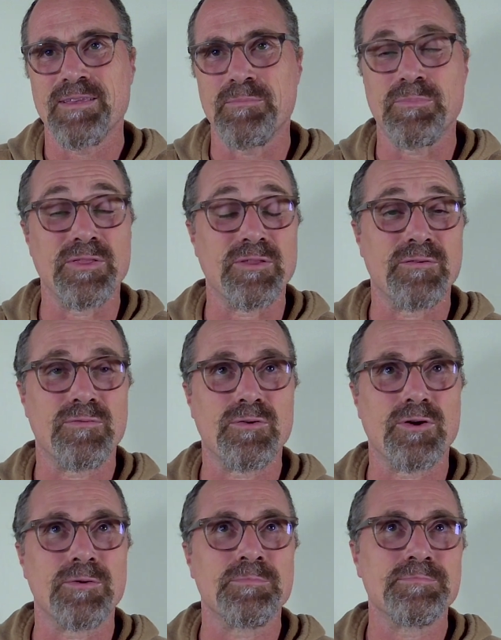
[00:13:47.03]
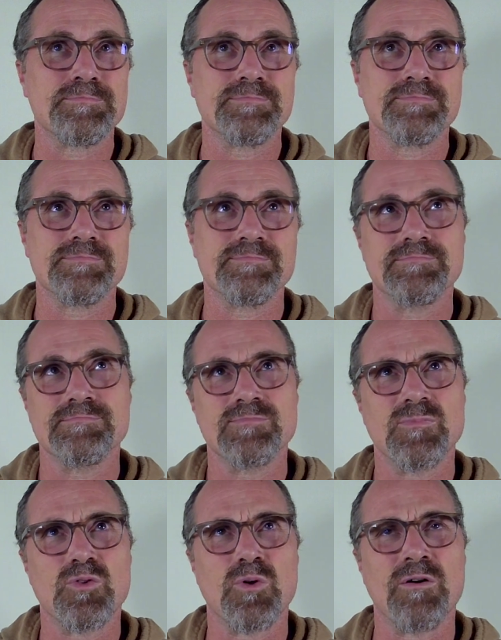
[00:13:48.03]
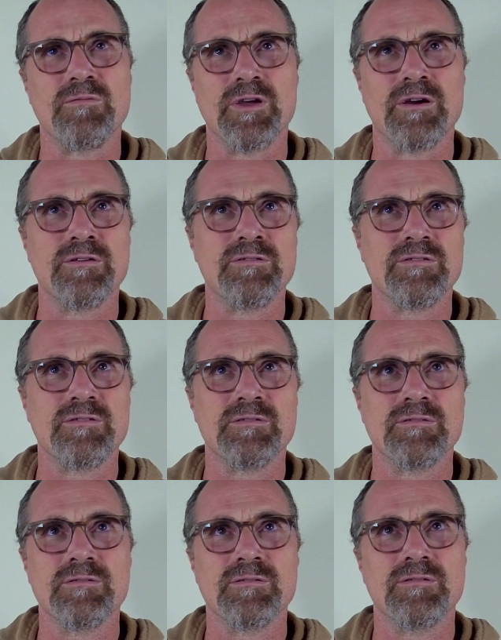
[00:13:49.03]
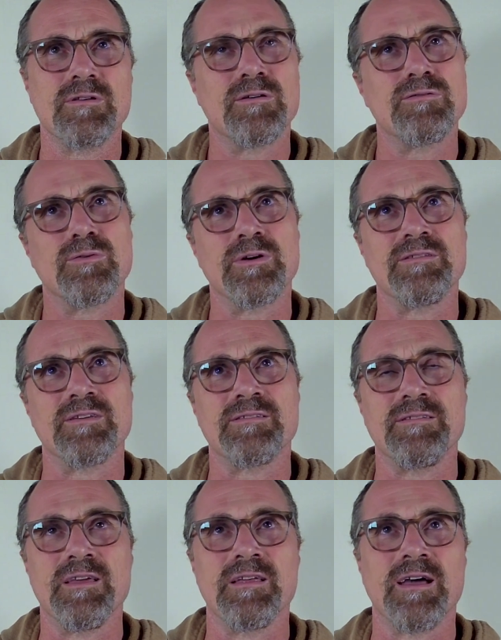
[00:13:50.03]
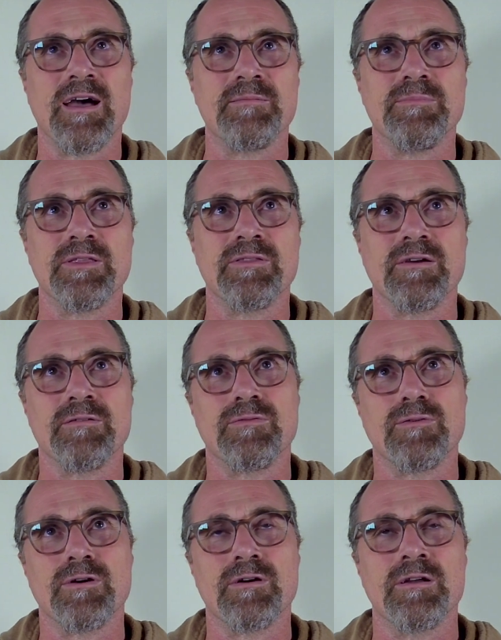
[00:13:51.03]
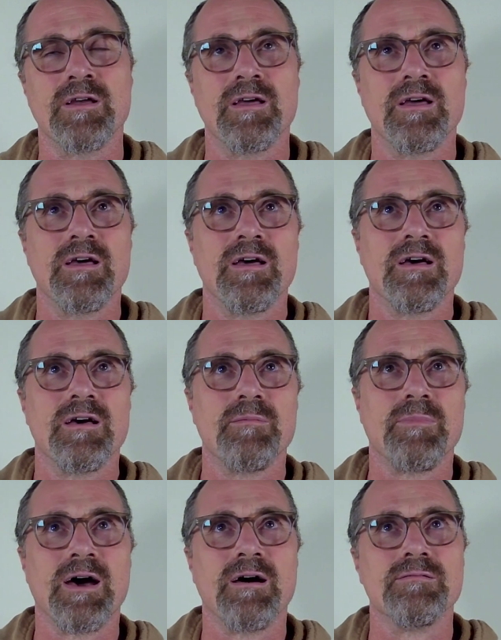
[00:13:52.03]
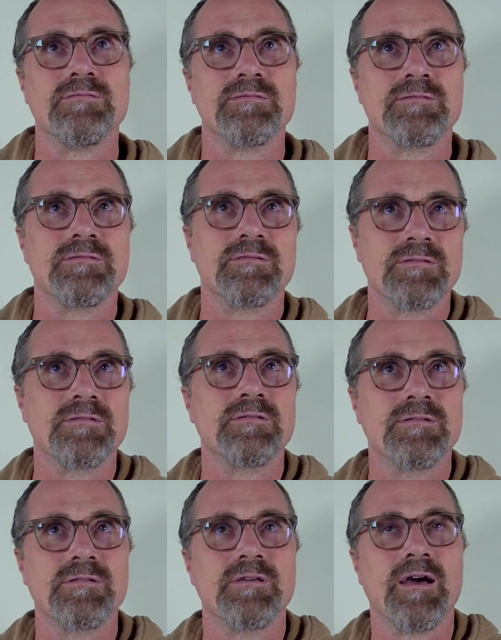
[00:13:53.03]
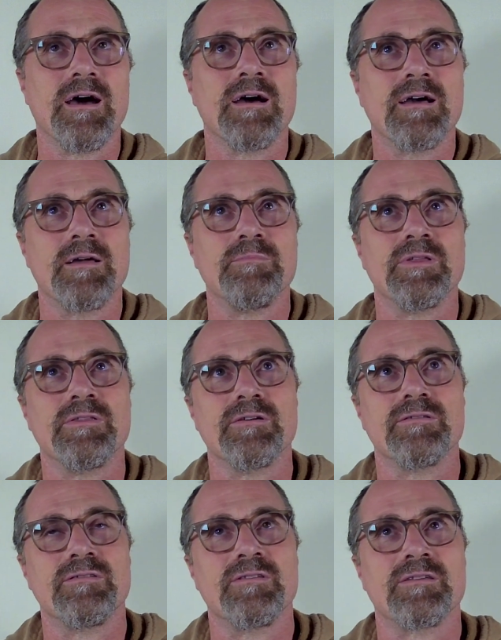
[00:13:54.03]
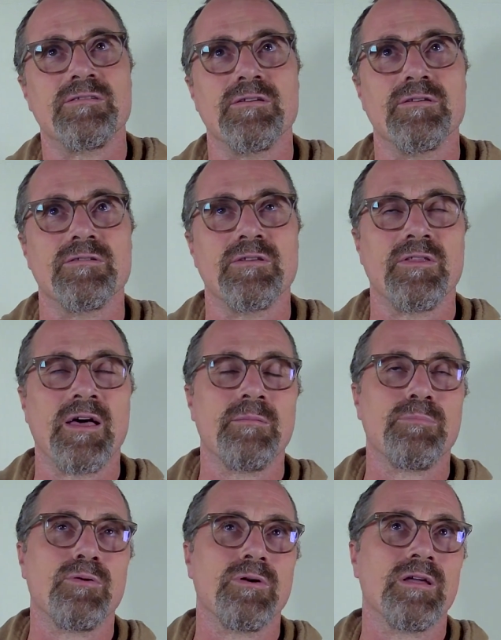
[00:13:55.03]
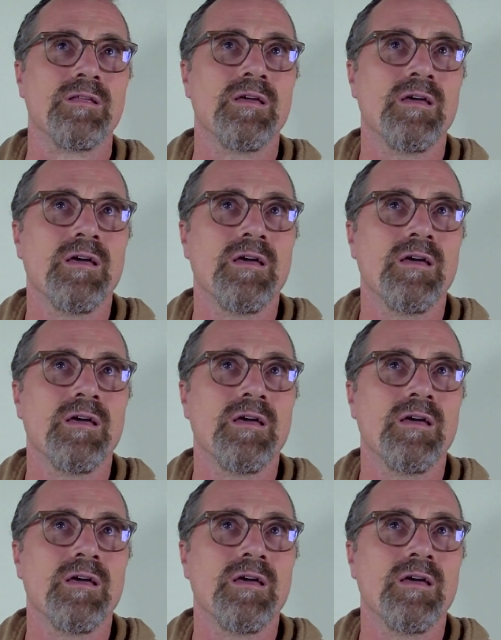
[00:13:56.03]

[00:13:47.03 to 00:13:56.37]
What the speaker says: I'd been there for 12 years. No, 2016. I'd been there for I'd been there 6 years at that point.